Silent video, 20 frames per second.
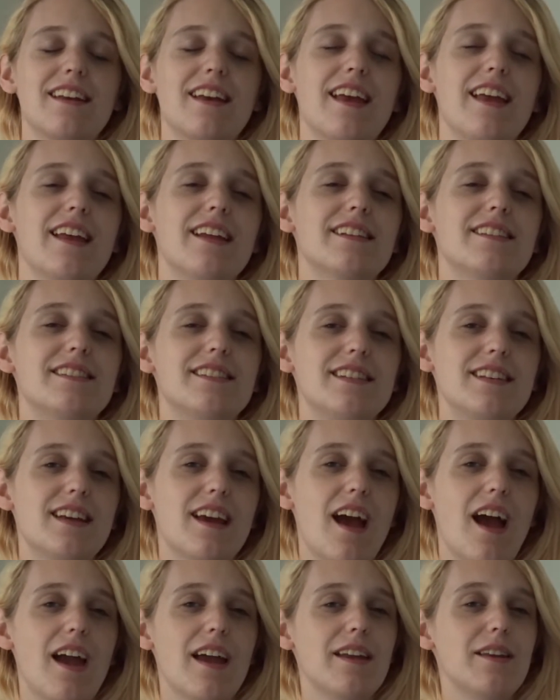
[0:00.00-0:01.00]
antsy
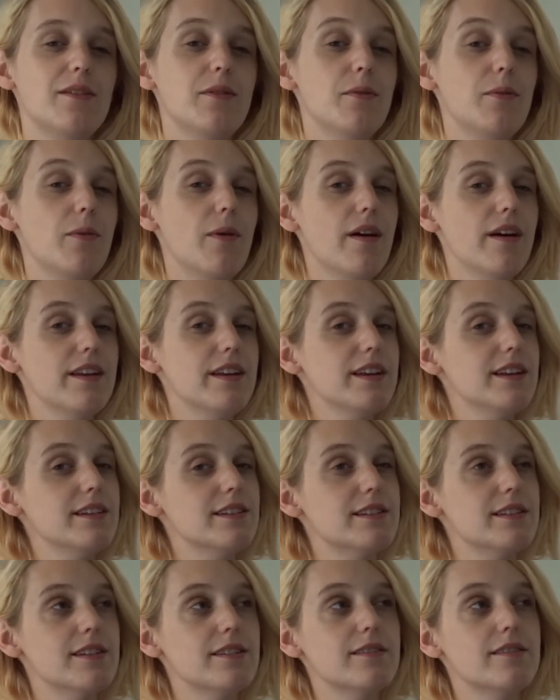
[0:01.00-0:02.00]
kind of
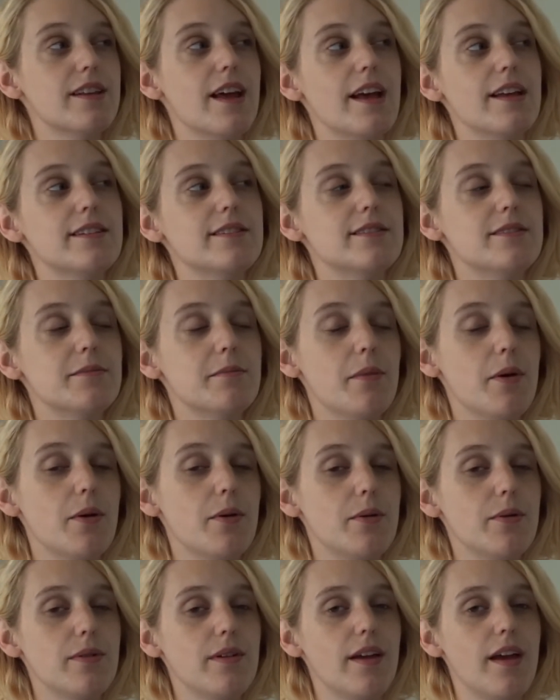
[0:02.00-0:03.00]
wanting to nest
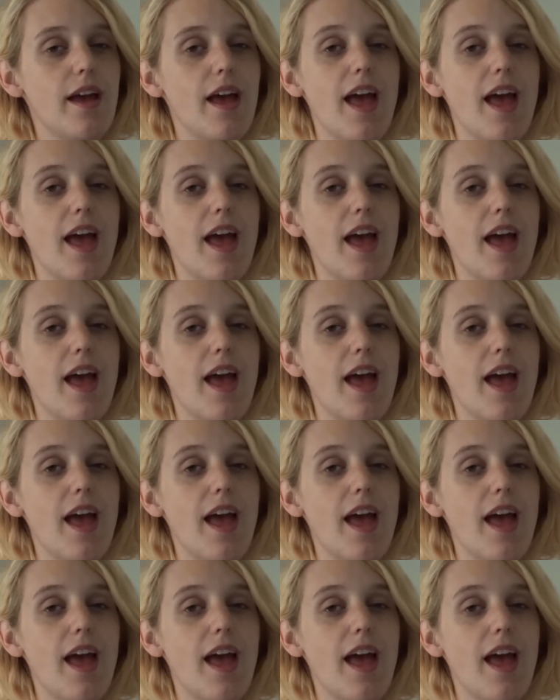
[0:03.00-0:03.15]
mode.